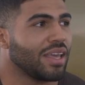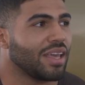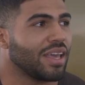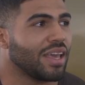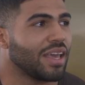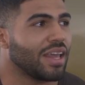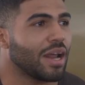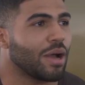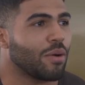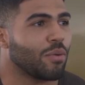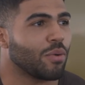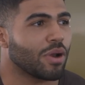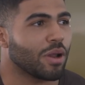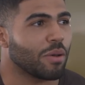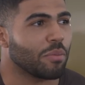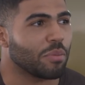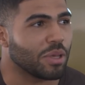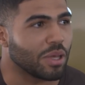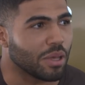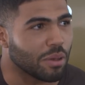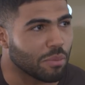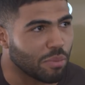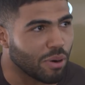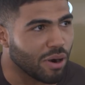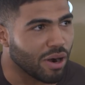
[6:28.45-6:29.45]
And I want to
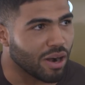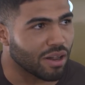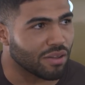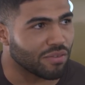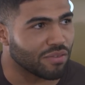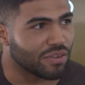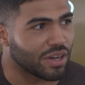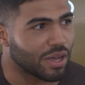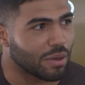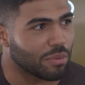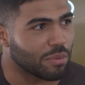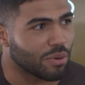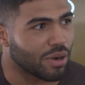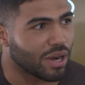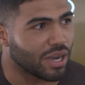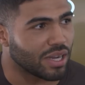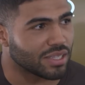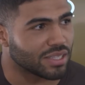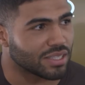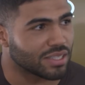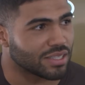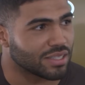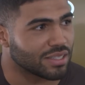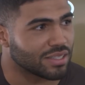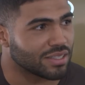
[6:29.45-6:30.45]
be a part of an
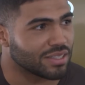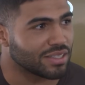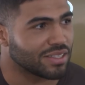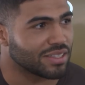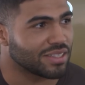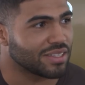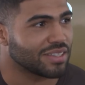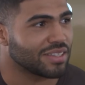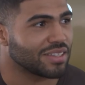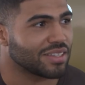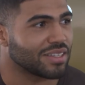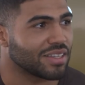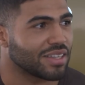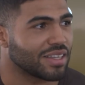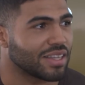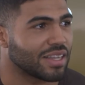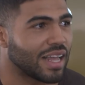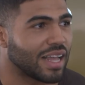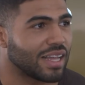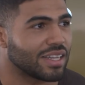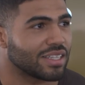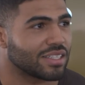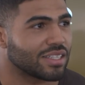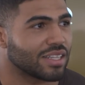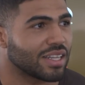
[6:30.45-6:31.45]
uprising.
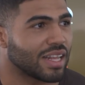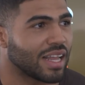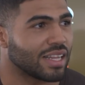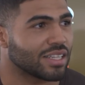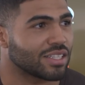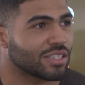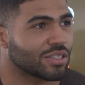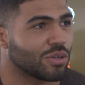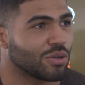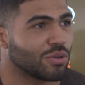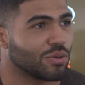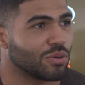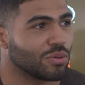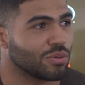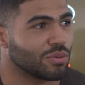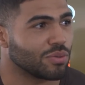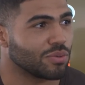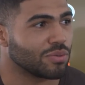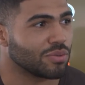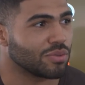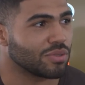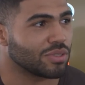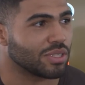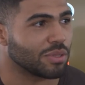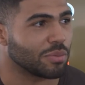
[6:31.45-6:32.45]
That's cool
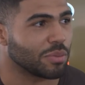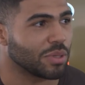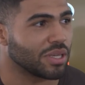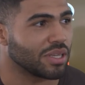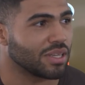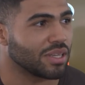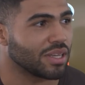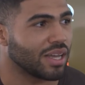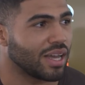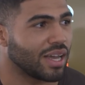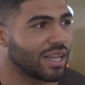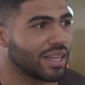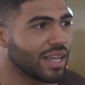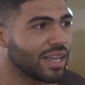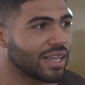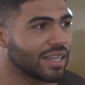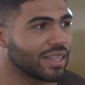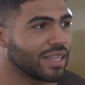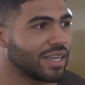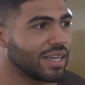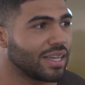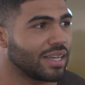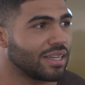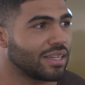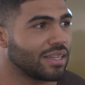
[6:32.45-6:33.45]
to me. I like
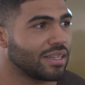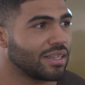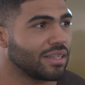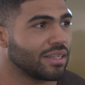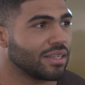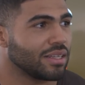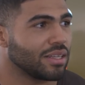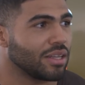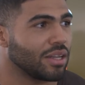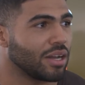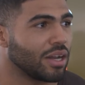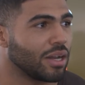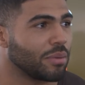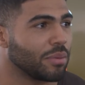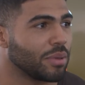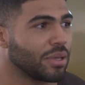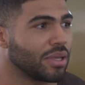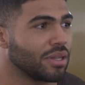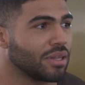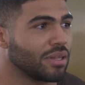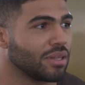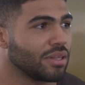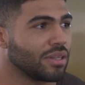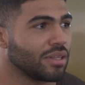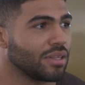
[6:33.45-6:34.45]
that. You know what I
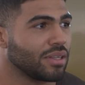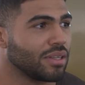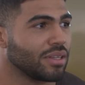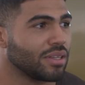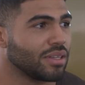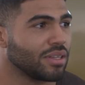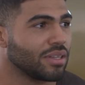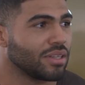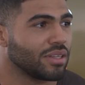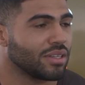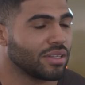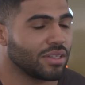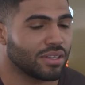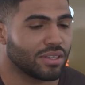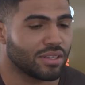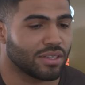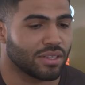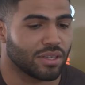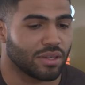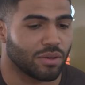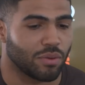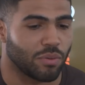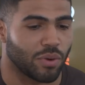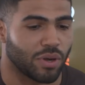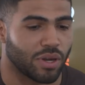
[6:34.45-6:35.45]
mean?
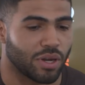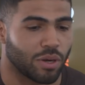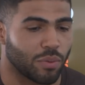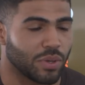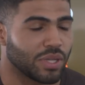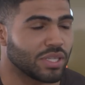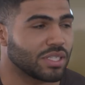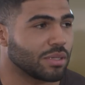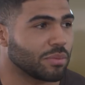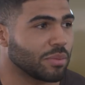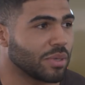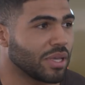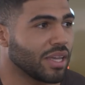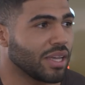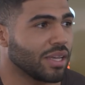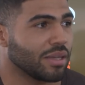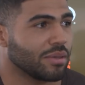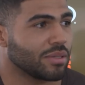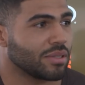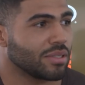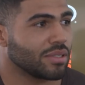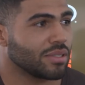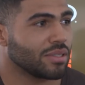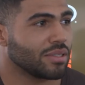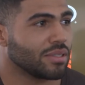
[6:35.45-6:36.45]
We're going to win some
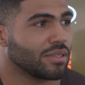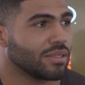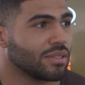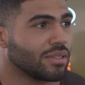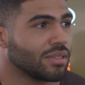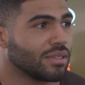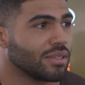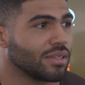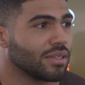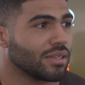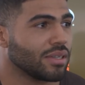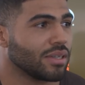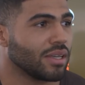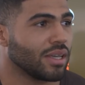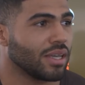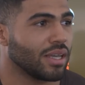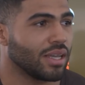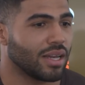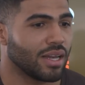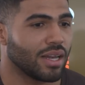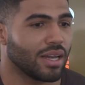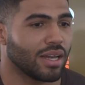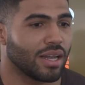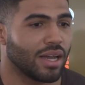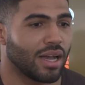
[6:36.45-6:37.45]
games.
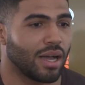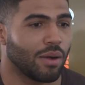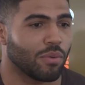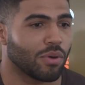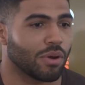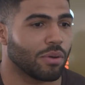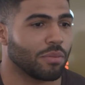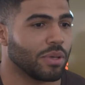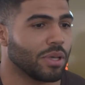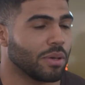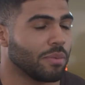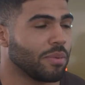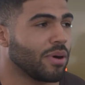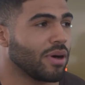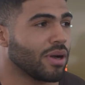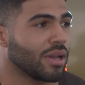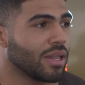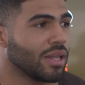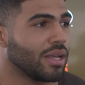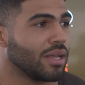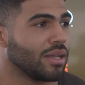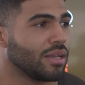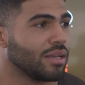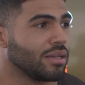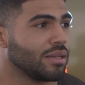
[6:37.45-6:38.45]
And I want to be a part
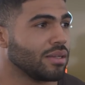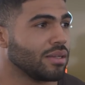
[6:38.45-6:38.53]
of that.